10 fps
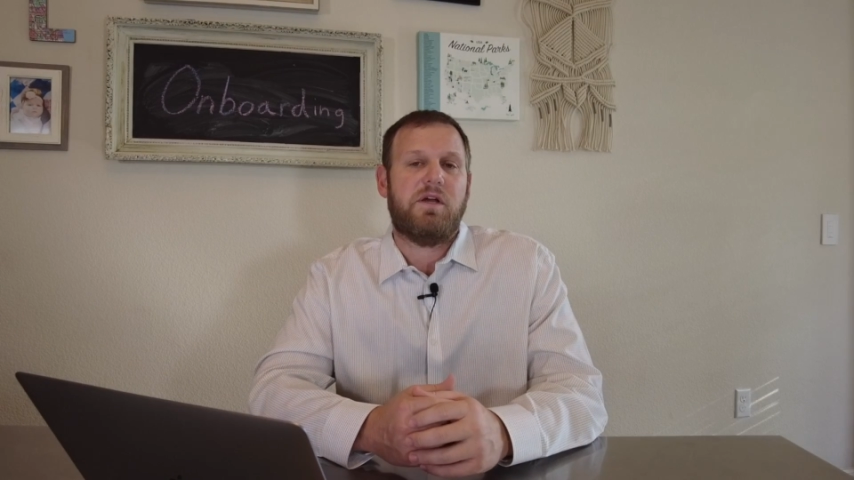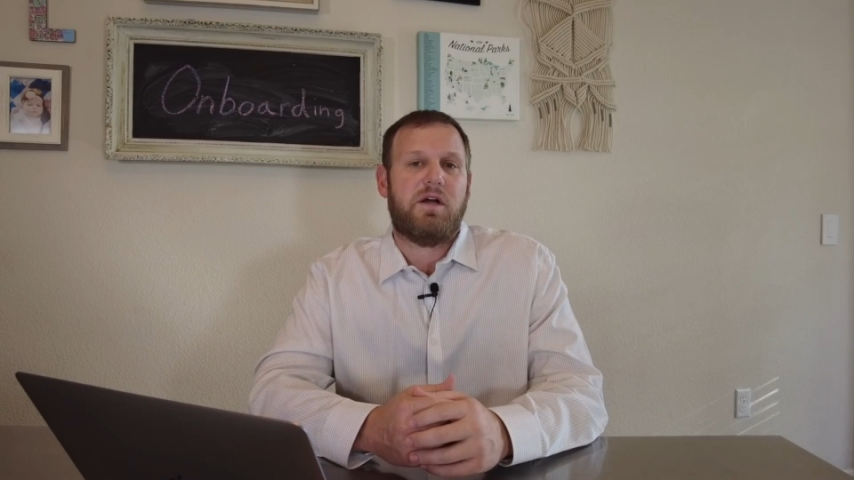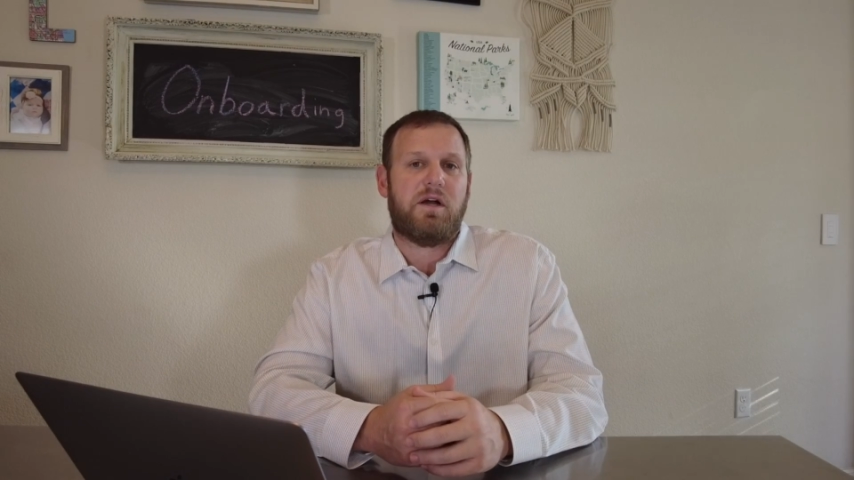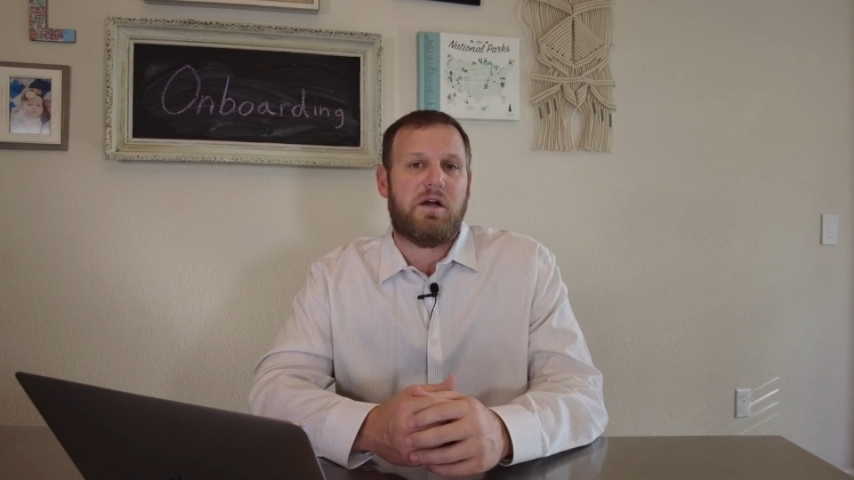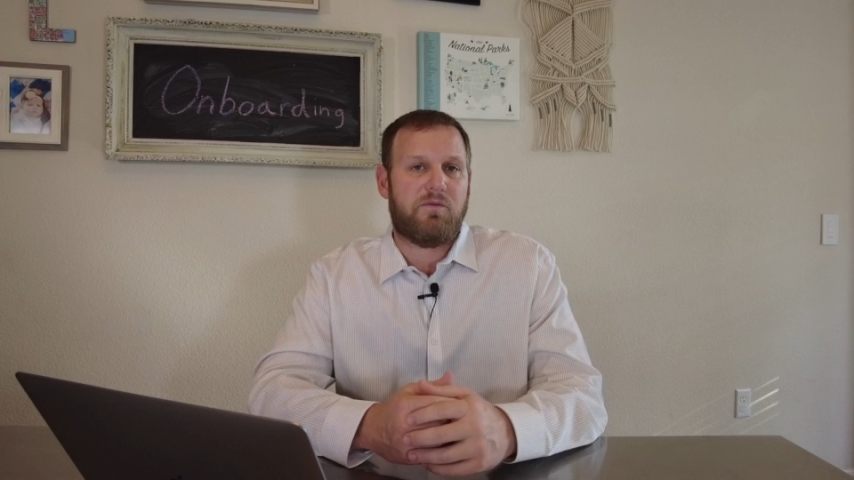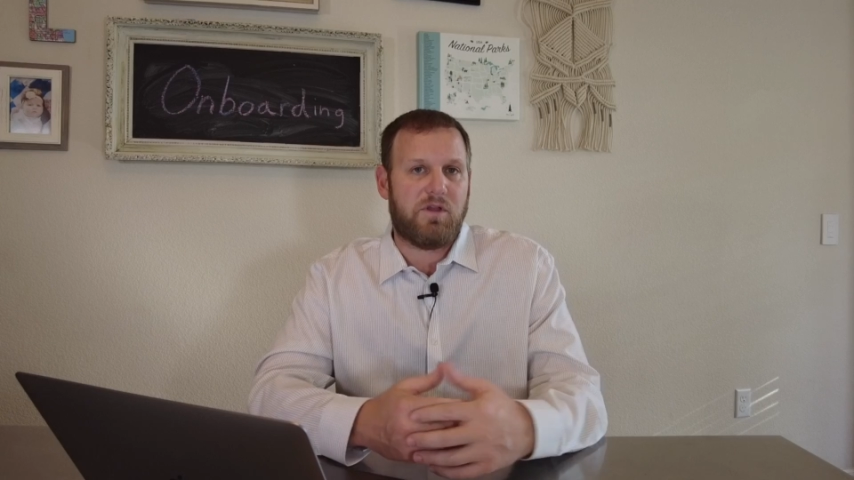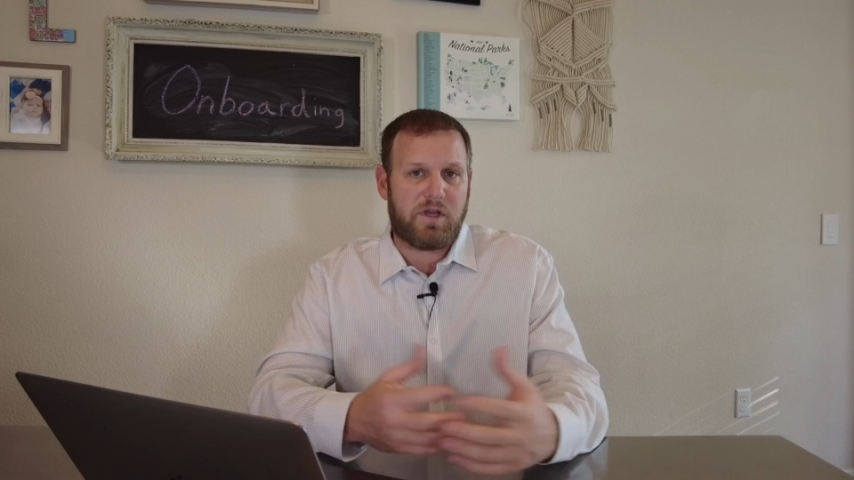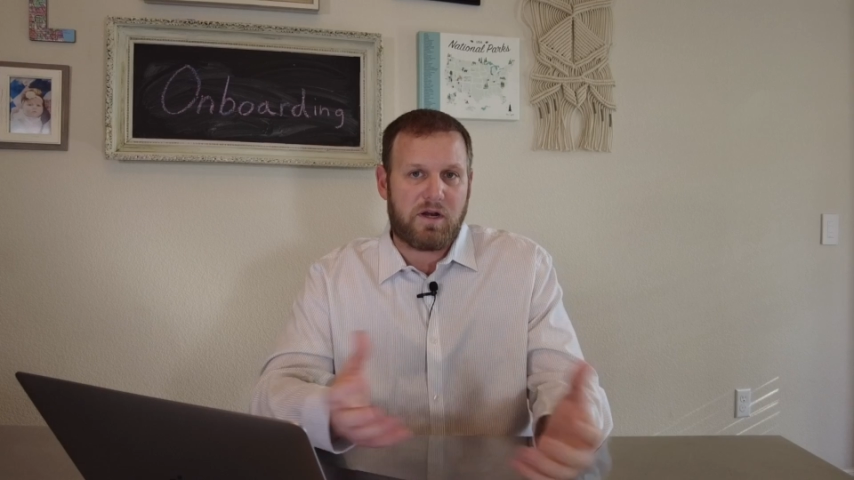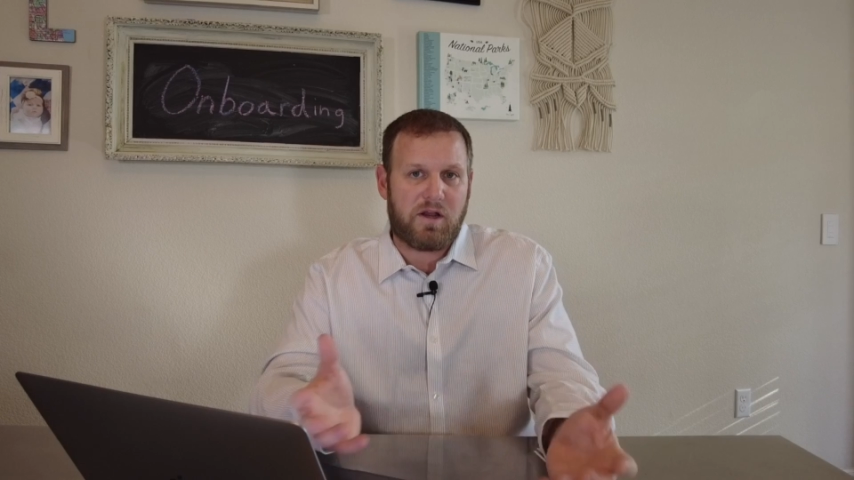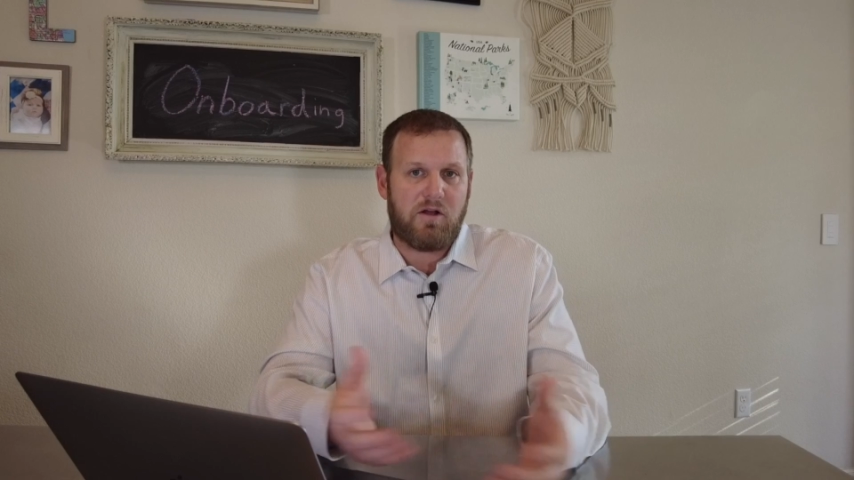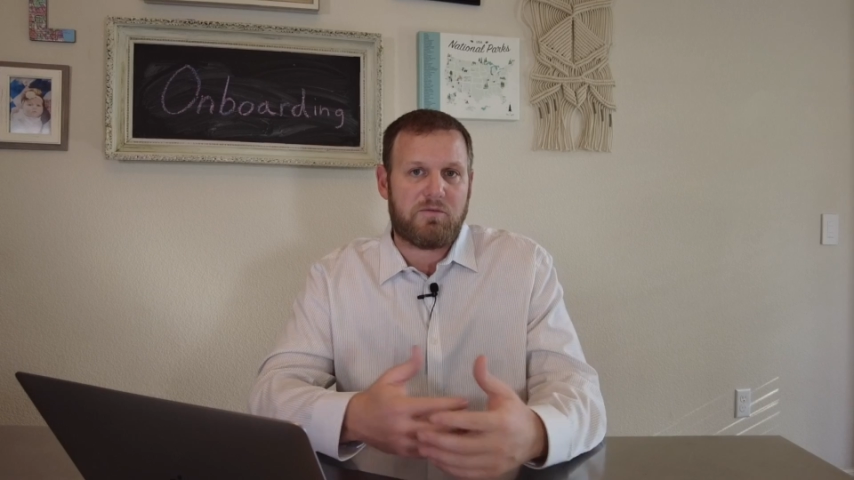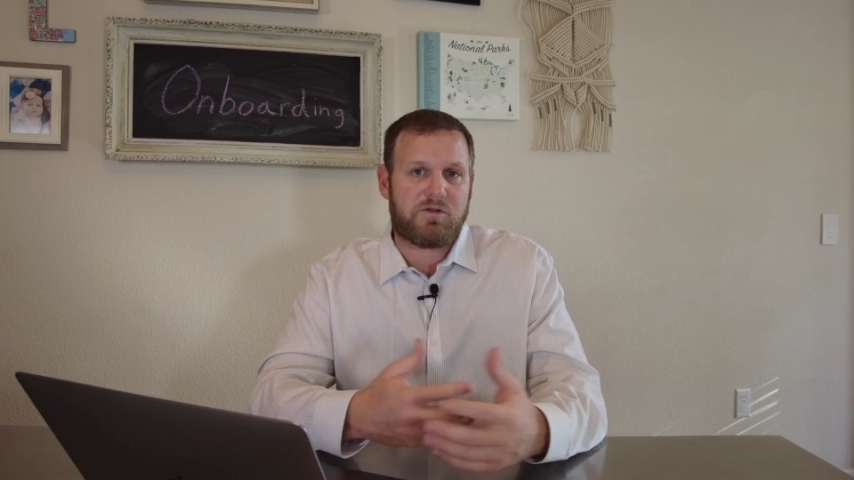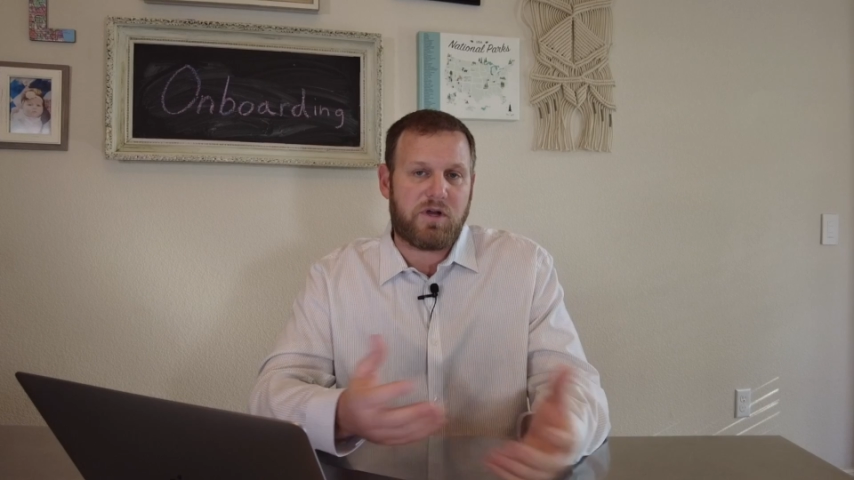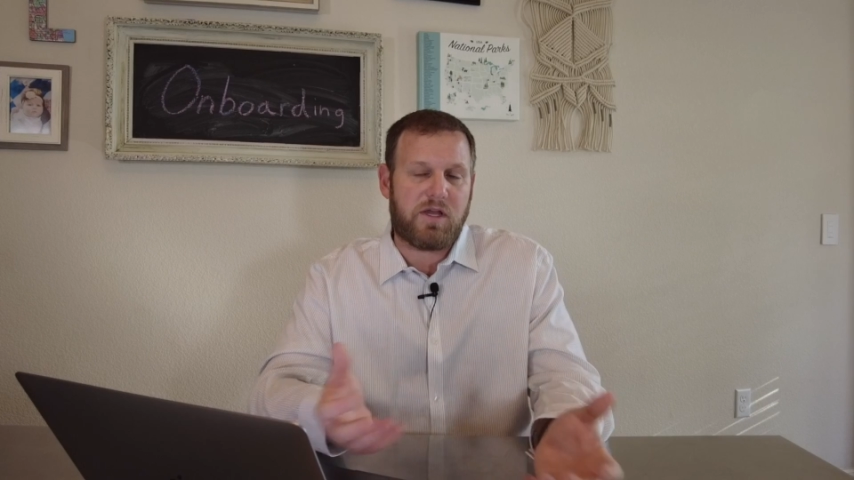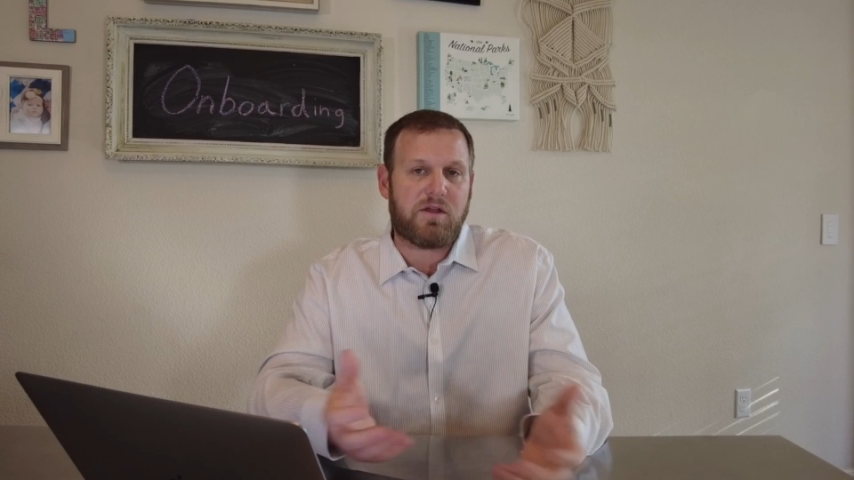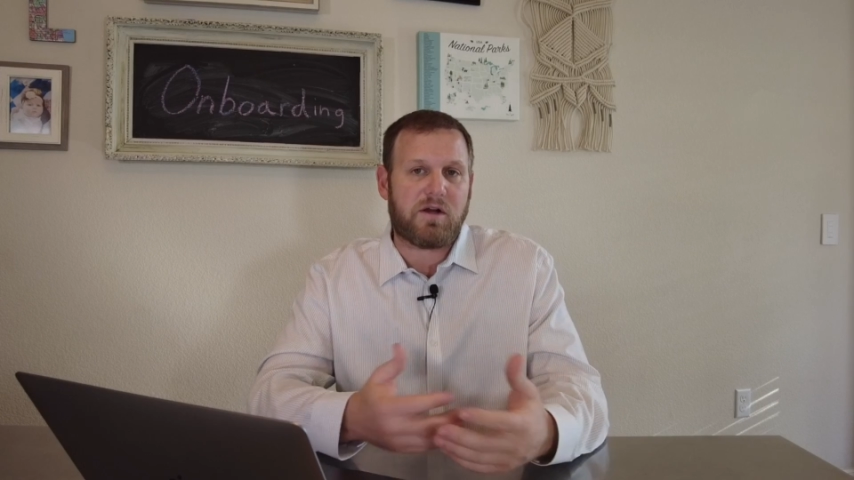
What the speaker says: and really can help train